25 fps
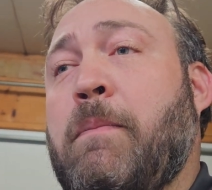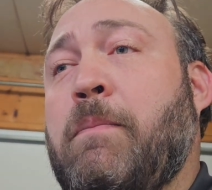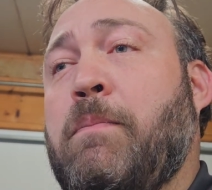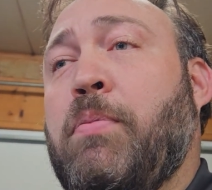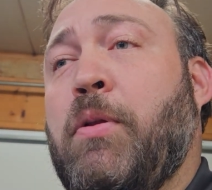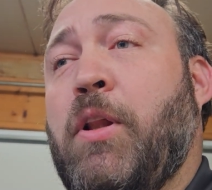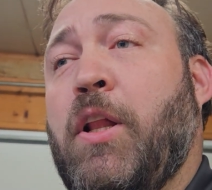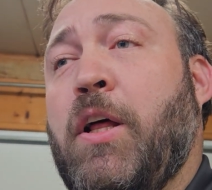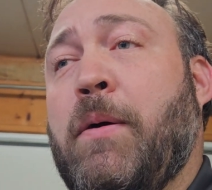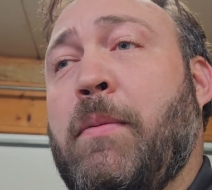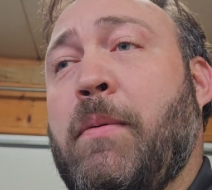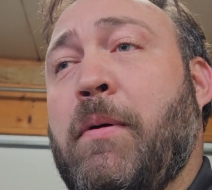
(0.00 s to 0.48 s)

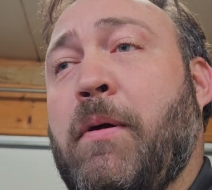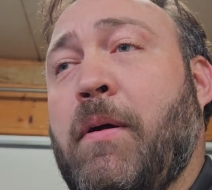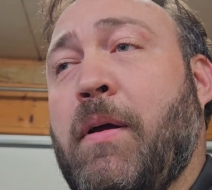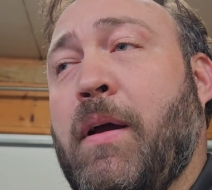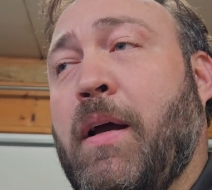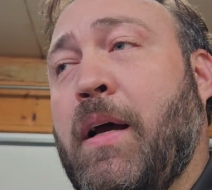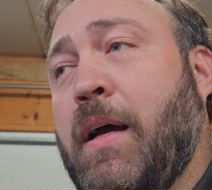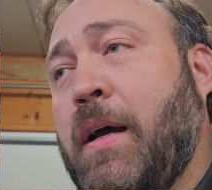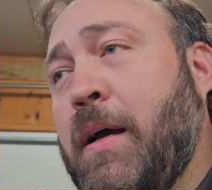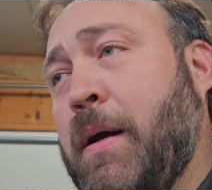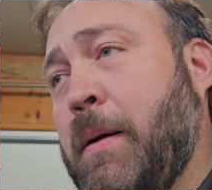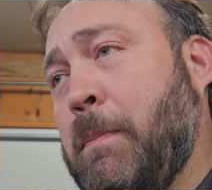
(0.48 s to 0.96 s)

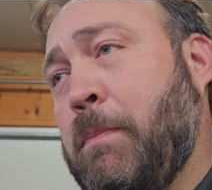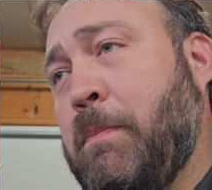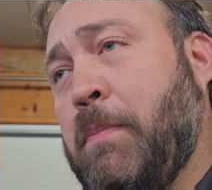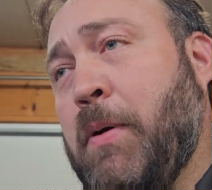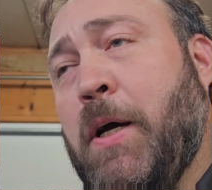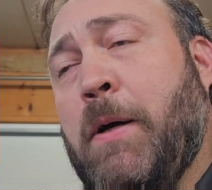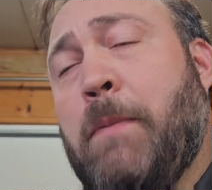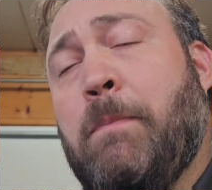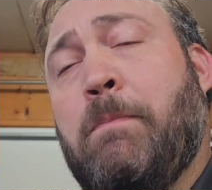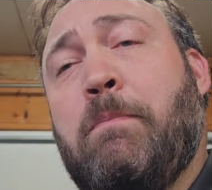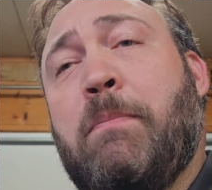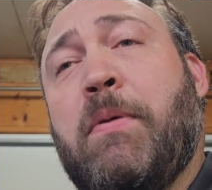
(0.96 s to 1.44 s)

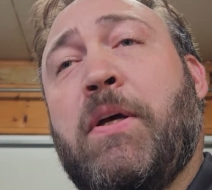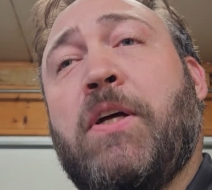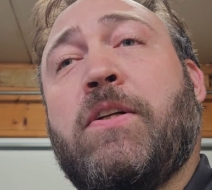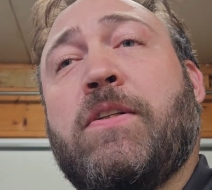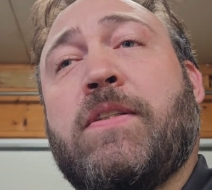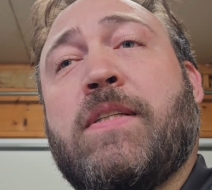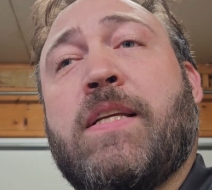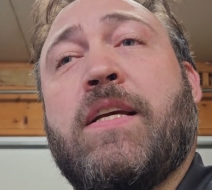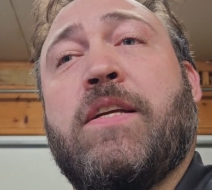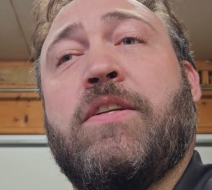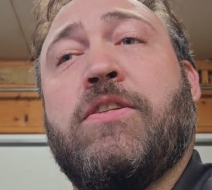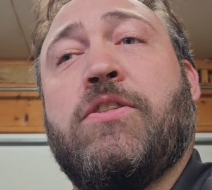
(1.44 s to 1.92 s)
pump
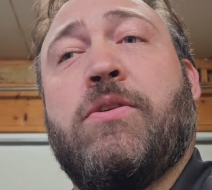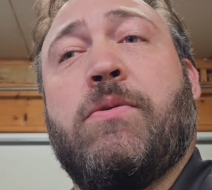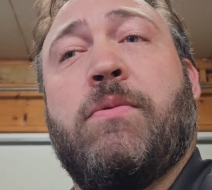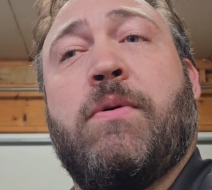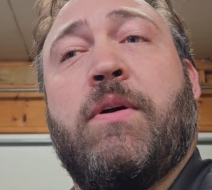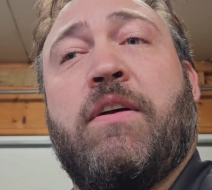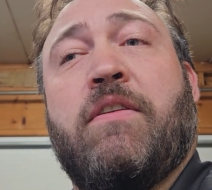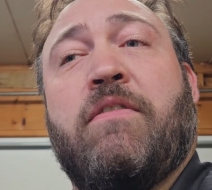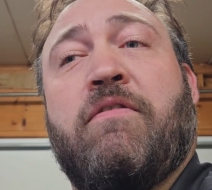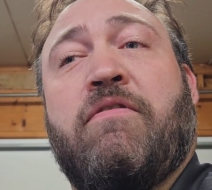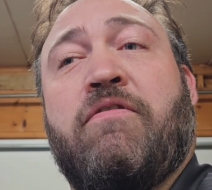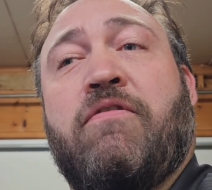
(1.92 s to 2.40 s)
built
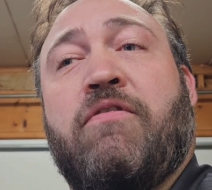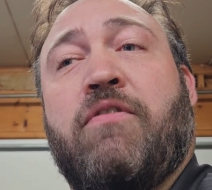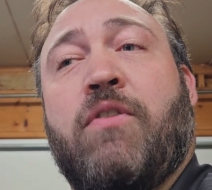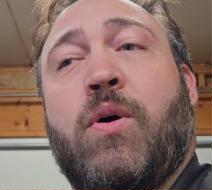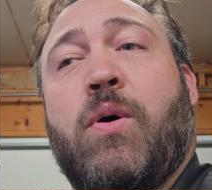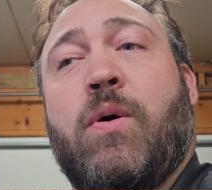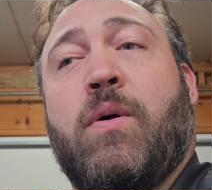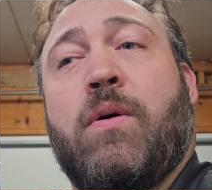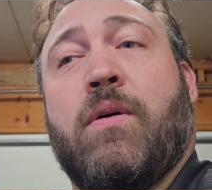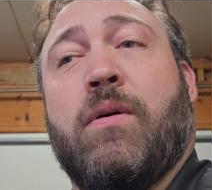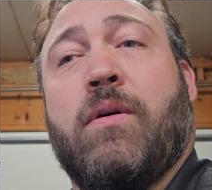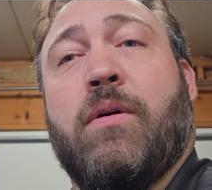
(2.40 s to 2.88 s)
into it
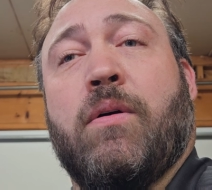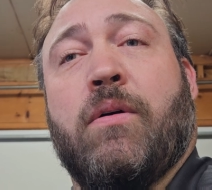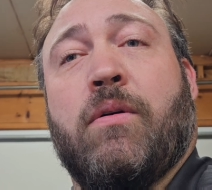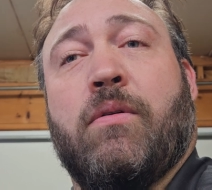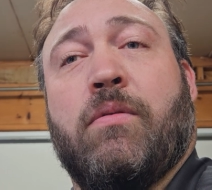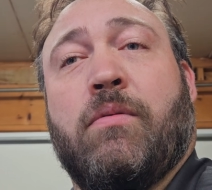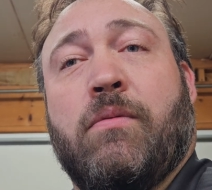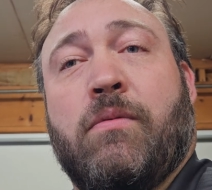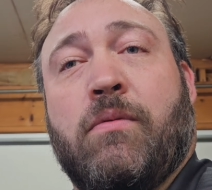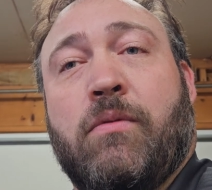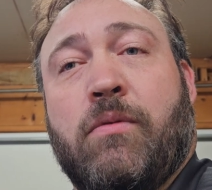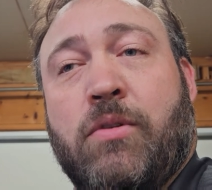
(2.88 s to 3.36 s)

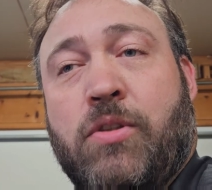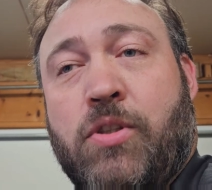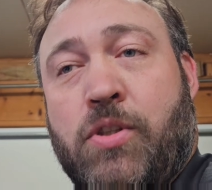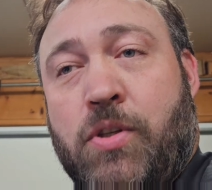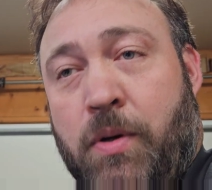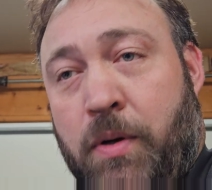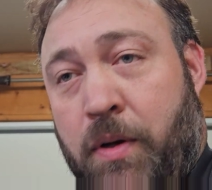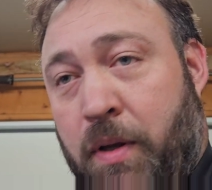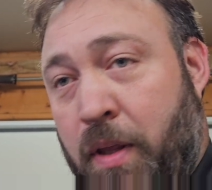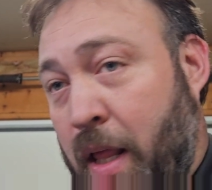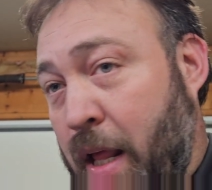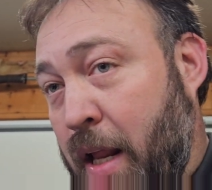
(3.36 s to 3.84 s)
for
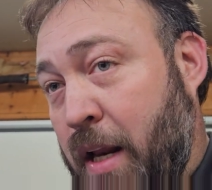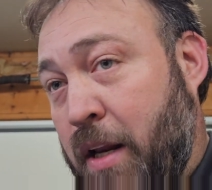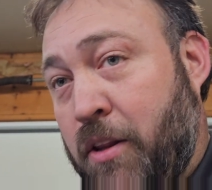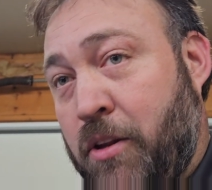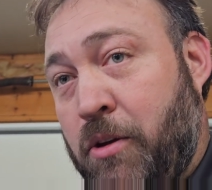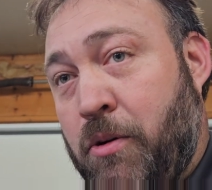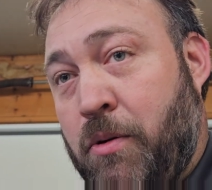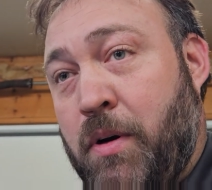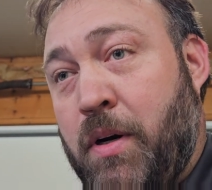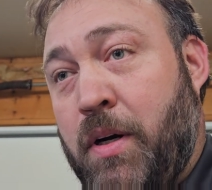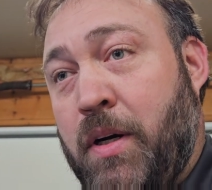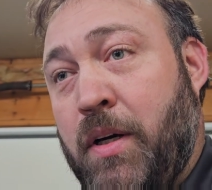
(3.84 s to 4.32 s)
circulating
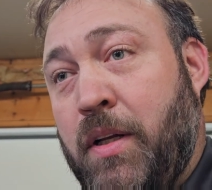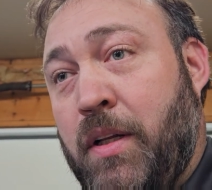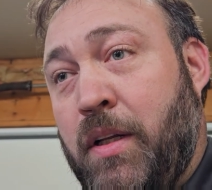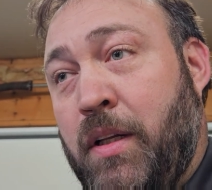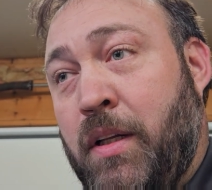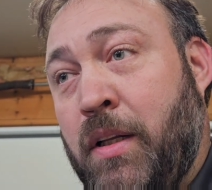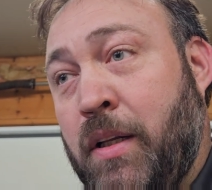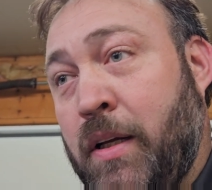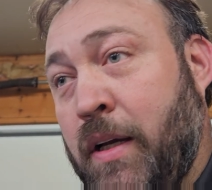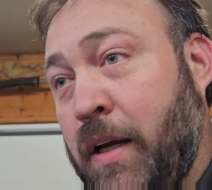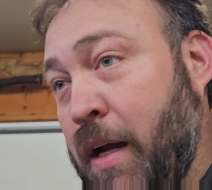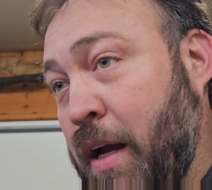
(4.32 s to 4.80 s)
the oil.